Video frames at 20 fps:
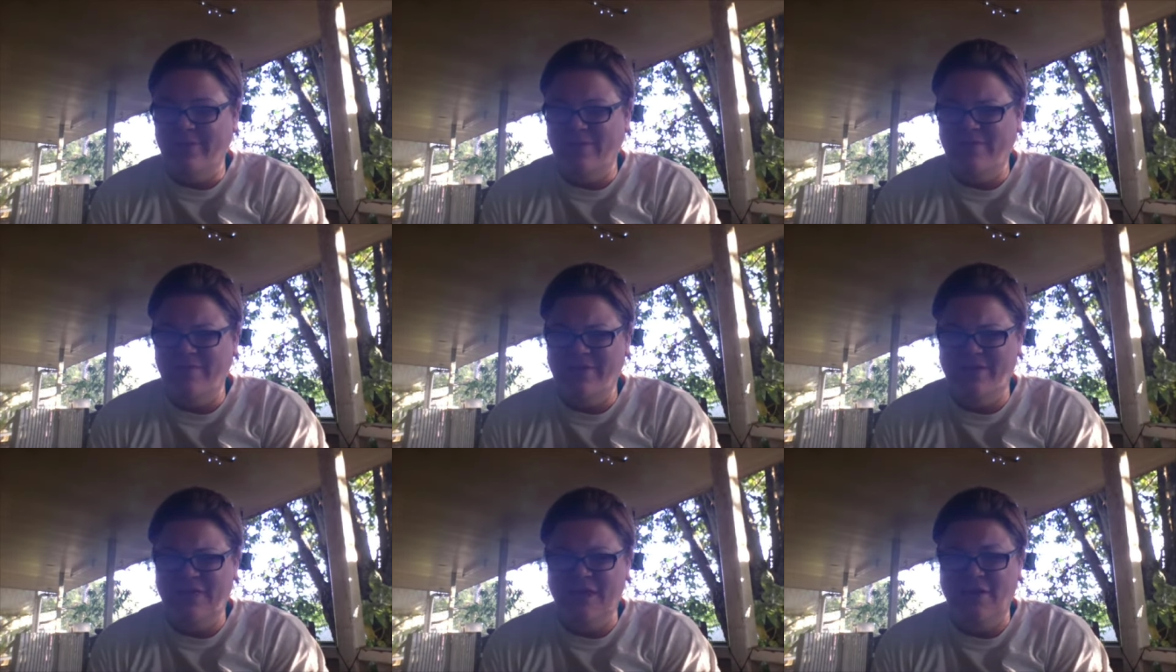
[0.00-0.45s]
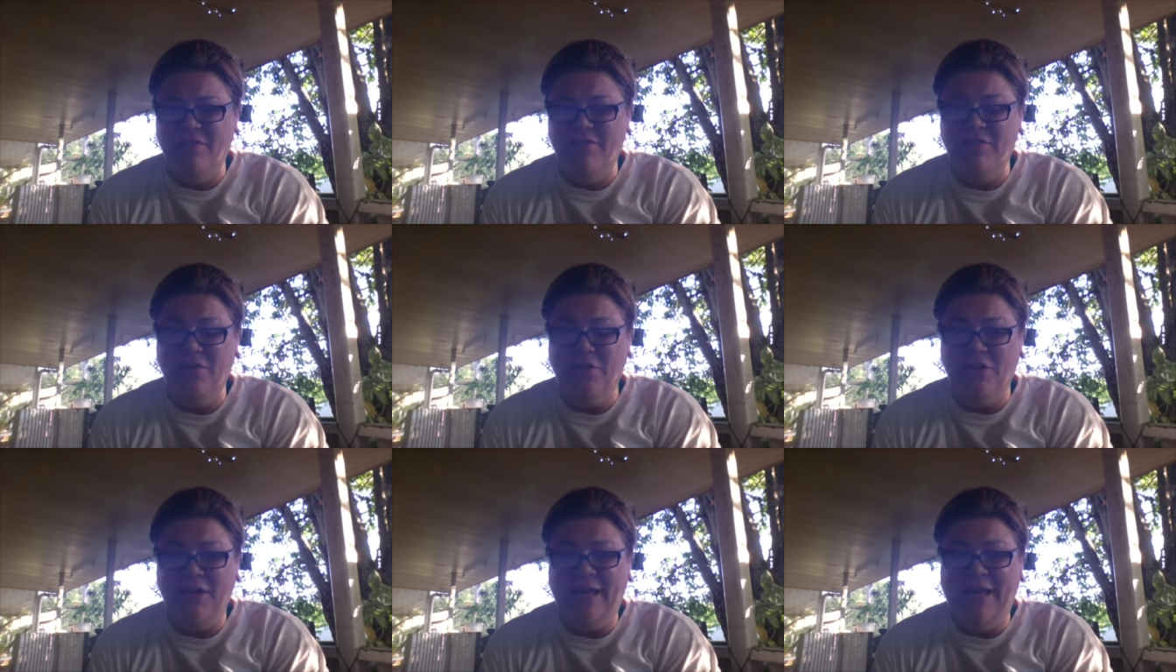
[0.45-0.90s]
I think I've
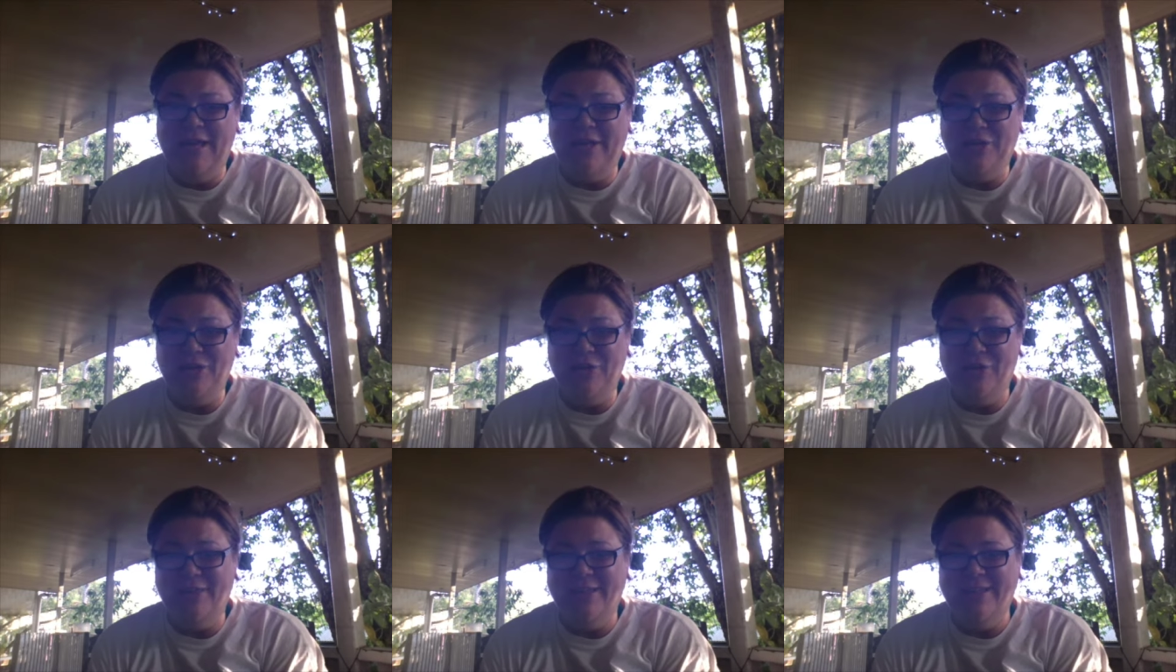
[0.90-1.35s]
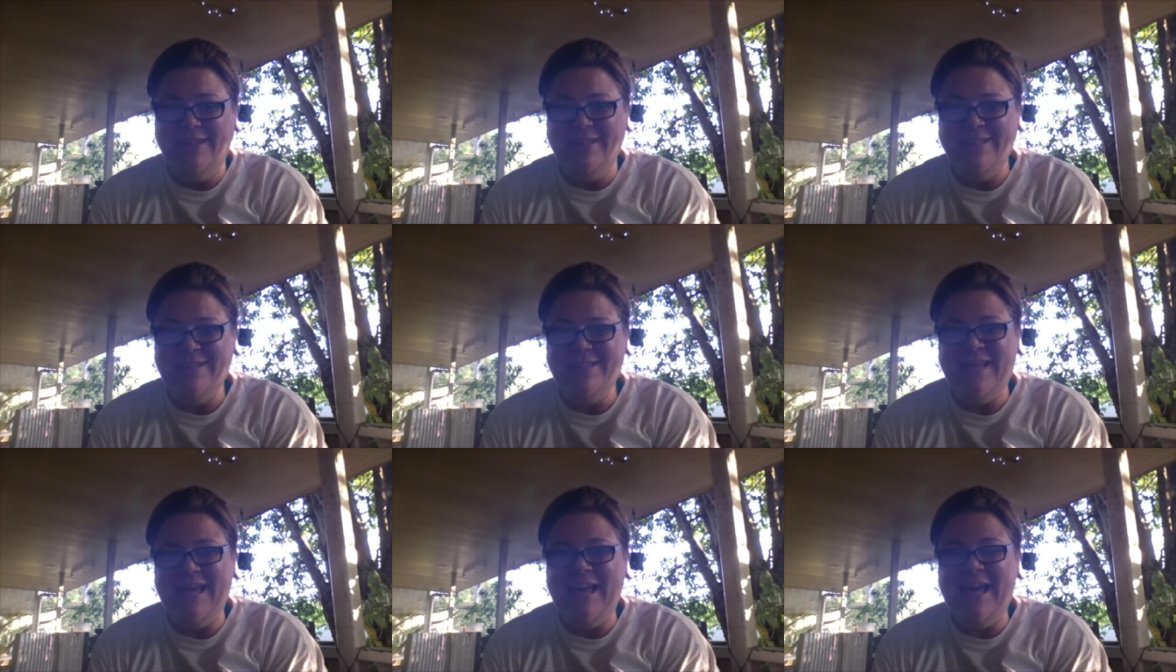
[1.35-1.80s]
forgotten how to do
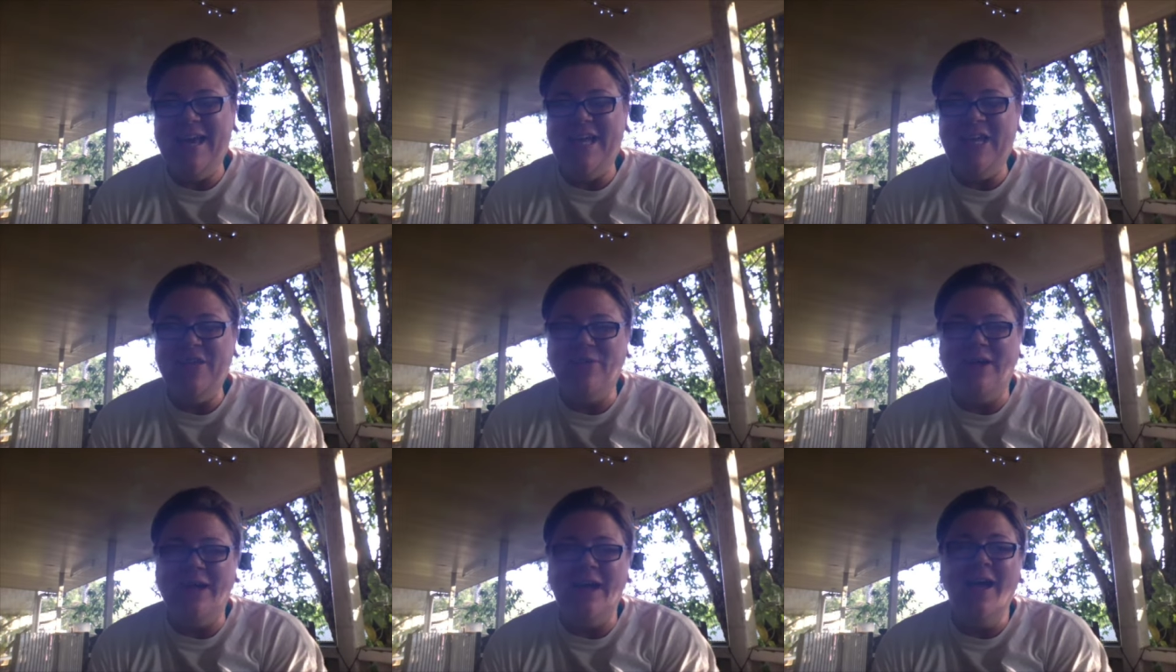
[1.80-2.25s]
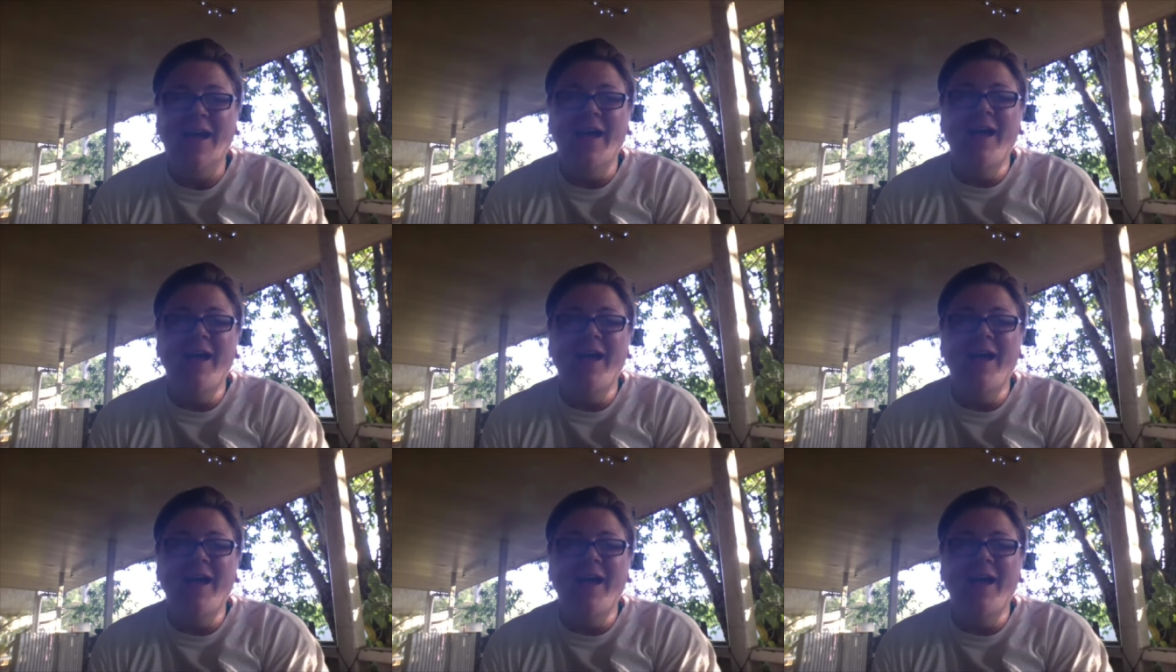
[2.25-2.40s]
things. Anyway,